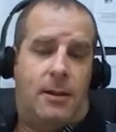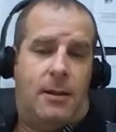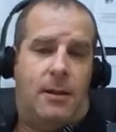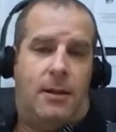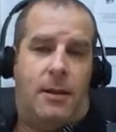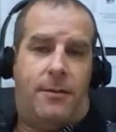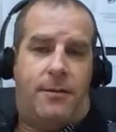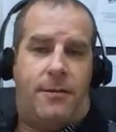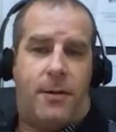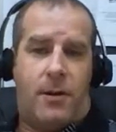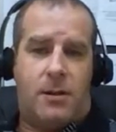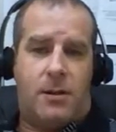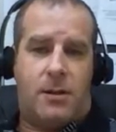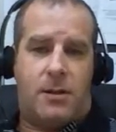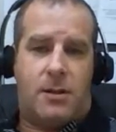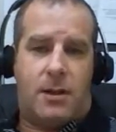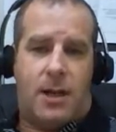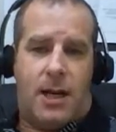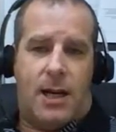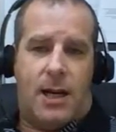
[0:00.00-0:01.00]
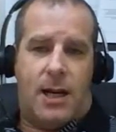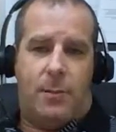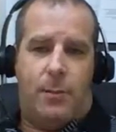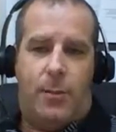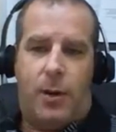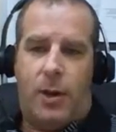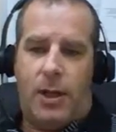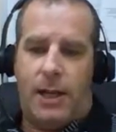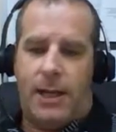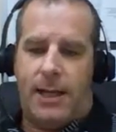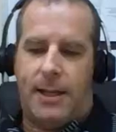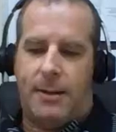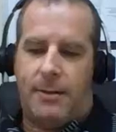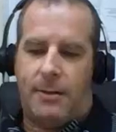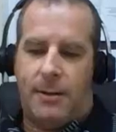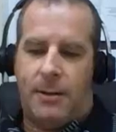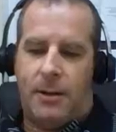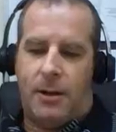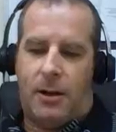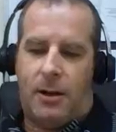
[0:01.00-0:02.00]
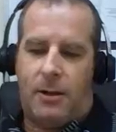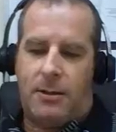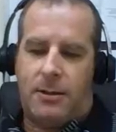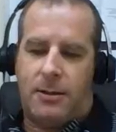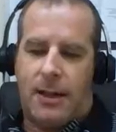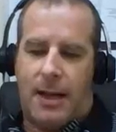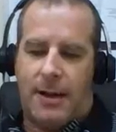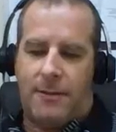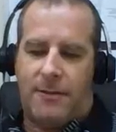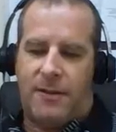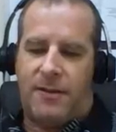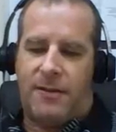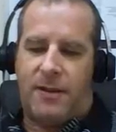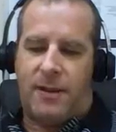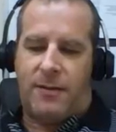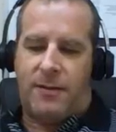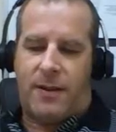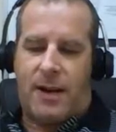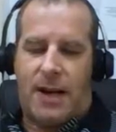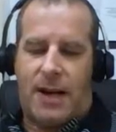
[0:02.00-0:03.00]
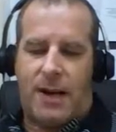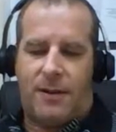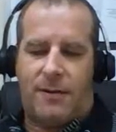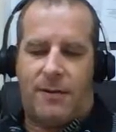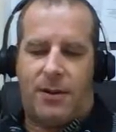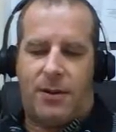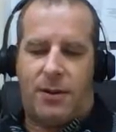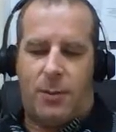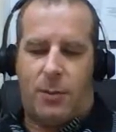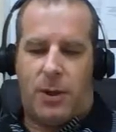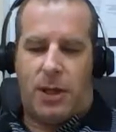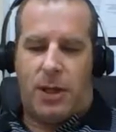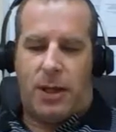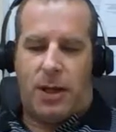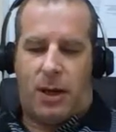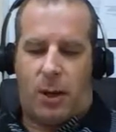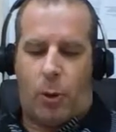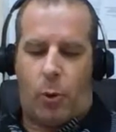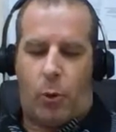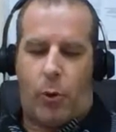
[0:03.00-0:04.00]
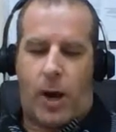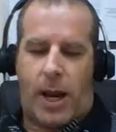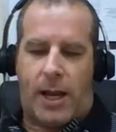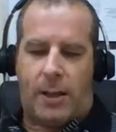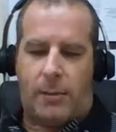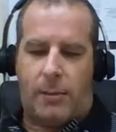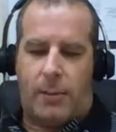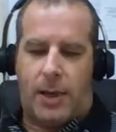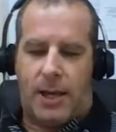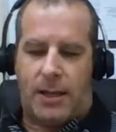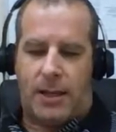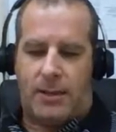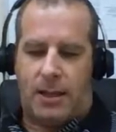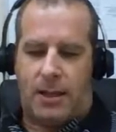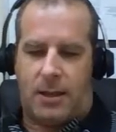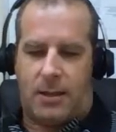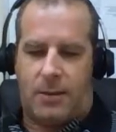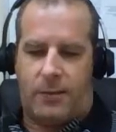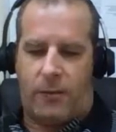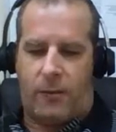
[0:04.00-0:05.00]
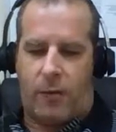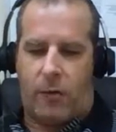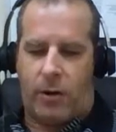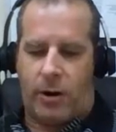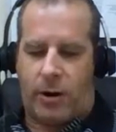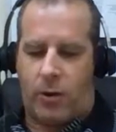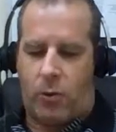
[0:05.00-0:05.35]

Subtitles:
the first bullet on slide 55 could be a great basis for a